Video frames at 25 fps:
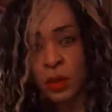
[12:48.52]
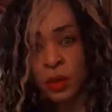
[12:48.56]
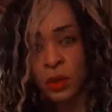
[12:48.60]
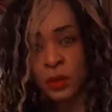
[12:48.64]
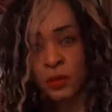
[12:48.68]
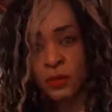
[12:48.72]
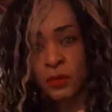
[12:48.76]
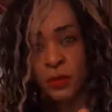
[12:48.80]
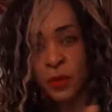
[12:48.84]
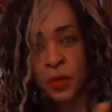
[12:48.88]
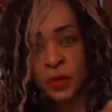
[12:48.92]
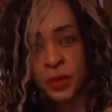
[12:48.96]

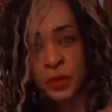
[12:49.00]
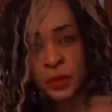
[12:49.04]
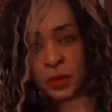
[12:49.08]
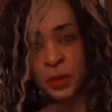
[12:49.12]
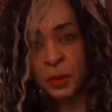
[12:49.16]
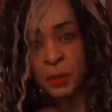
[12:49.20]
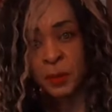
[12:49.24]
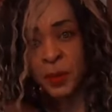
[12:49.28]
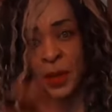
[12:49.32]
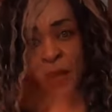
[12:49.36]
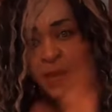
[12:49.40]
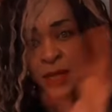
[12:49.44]
you've got to
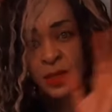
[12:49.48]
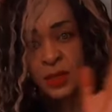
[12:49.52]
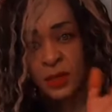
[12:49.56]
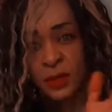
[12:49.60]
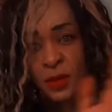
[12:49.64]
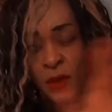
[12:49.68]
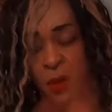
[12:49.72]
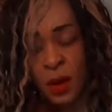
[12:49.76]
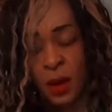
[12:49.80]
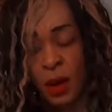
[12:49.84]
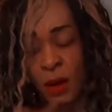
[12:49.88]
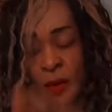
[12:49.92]
replace."
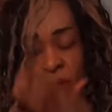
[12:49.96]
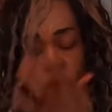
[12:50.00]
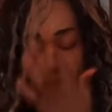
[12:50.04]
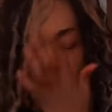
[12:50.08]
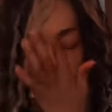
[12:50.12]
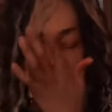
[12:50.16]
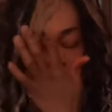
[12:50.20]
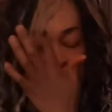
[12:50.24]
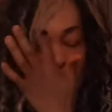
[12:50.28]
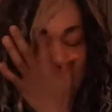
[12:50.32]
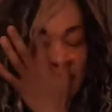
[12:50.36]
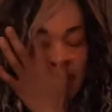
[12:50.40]
So I'll
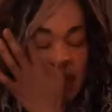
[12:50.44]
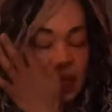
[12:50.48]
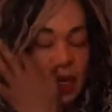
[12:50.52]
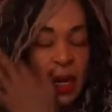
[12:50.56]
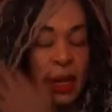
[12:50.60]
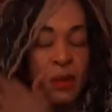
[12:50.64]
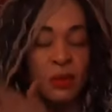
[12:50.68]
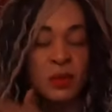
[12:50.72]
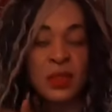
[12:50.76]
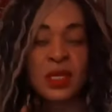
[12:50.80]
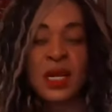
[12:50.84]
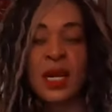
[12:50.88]
source that
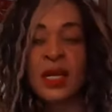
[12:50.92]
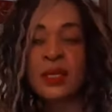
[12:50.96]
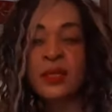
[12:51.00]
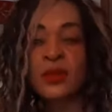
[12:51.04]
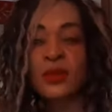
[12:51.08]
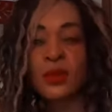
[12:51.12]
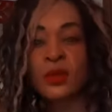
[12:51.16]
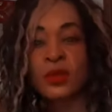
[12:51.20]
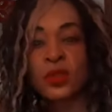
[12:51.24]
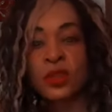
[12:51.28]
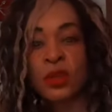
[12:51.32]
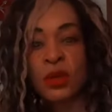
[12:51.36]
out. Yeah.
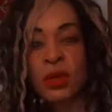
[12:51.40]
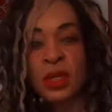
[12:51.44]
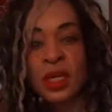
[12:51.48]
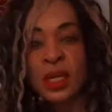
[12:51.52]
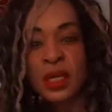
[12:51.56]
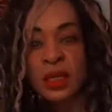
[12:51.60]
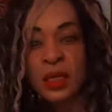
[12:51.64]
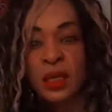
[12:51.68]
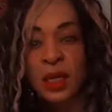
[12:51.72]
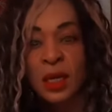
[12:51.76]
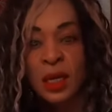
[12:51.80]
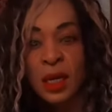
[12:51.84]
So
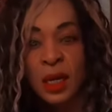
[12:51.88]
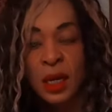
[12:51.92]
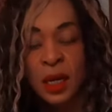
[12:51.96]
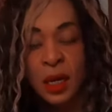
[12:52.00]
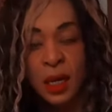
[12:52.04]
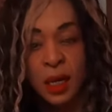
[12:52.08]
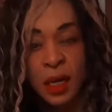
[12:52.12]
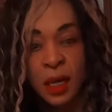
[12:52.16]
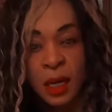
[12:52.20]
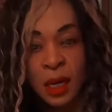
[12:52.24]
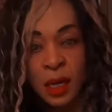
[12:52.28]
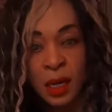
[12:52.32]
Jordan,
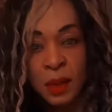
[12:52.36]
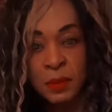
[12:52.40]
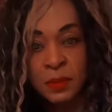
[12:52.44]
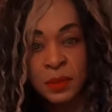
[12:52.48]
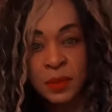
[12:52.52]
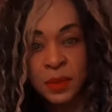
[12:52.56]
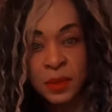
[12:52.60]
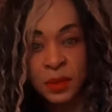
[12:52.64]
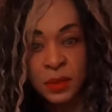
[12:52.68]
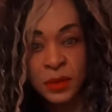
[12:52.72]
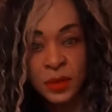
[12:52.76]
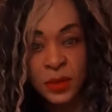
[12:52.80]
I'm
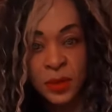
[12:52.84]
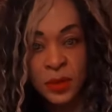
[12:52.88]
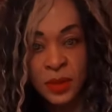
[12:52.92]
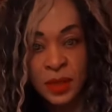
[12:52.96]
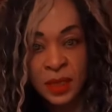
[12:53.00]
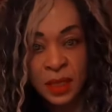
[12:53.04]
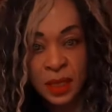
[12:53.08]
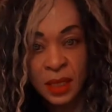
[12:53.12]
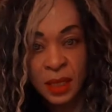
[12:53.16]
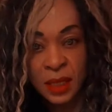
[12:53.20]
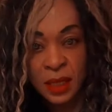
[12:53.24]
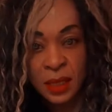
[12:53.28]
still
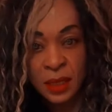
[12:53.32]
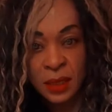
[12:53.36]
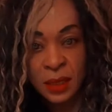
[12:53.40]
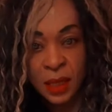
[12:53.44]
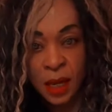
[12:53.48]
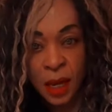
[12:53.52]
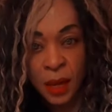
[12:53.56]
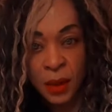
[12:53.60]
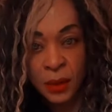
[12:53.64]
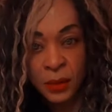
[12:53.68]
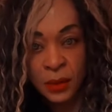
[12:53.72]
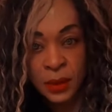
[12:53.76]
sourcing things
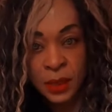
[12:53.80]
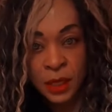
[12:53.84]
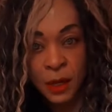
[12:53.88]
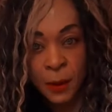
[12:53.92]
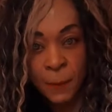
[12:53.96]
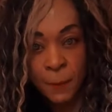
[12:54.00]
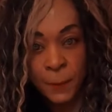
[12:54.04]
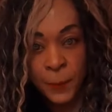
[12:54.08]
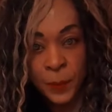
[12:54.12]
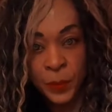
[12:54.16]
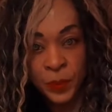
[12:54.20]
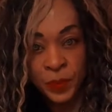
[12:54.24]
out.
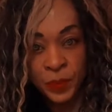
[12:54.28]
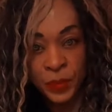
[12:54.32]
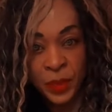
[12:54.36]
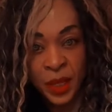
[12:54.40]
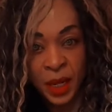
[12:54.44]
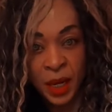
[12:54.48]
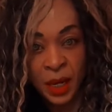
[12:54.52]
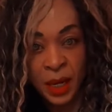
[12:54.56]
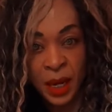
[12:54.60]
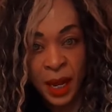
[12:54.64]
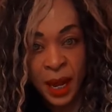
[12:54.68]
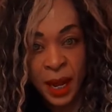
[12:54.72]

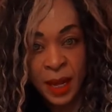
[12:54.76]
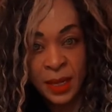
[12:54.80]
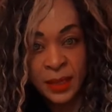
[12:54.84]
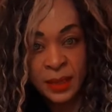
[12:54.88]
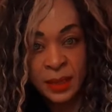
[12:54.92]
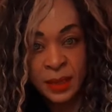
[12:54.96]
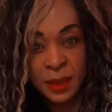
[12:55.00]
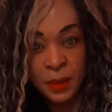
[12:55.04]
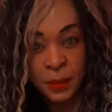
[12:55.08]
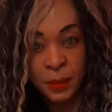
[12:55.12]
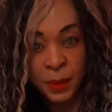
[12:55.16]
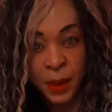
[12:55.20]
Can I
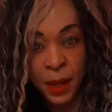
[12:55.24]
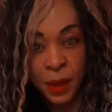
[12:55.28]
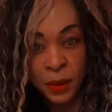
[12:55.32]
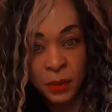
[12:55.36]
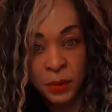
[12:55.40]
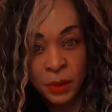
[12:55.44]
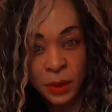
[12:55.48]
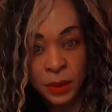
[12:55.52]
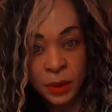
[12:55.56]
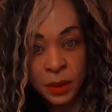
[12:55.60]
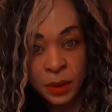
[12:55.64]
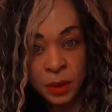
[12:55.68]
ask
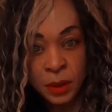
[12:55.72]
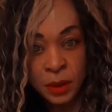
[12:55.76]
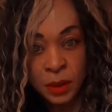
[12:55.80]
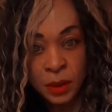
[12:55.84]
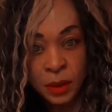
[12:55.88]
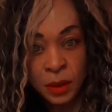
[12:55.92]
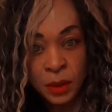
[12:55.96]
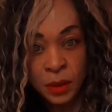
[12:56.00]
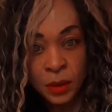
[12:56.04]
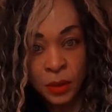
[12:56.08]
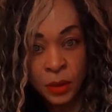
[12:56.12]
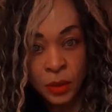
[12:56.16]
about
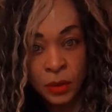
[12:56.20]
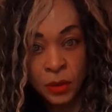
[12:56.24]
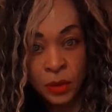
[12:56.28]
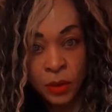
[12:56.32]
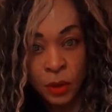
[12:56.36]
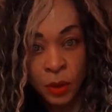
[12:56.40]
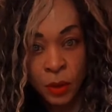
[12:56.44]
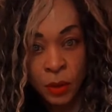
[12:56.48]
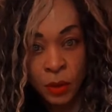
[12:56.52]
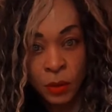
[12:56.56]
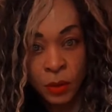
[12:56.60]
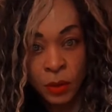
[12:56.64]
your
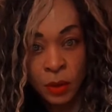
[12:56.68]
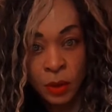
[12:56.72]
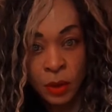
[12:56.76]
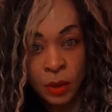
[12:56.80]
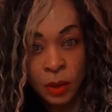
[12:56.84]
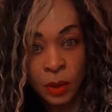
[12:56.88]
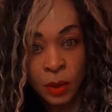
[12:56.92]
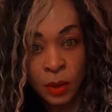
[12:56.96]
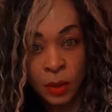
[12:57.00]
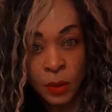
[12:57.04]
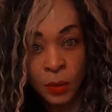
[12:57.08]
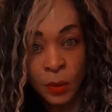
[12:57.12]
doll?
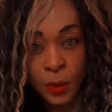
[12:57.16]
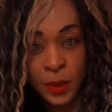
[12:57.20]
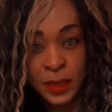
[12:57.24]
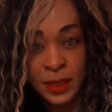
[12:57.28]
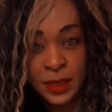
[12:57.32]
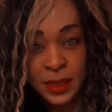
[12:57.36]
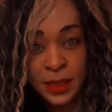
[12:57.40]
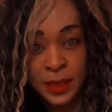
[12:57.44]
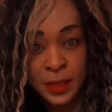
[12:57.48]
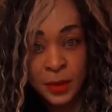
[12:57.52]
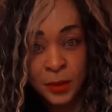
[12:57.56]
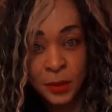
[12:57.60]

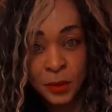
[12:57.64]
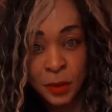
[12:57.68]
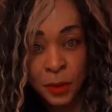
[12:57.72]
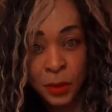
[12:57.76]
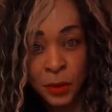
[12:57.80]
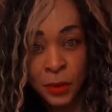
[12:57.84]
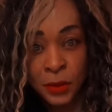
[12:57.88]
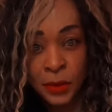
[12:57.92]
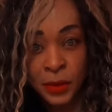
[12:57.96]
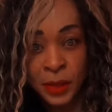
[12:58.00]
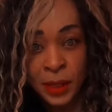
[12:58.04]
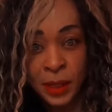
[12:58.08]
What's the
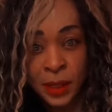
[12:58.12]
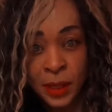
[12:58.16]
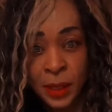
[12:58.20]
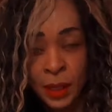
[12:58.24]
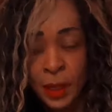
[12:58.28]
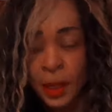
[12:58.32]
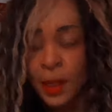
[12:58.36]
story?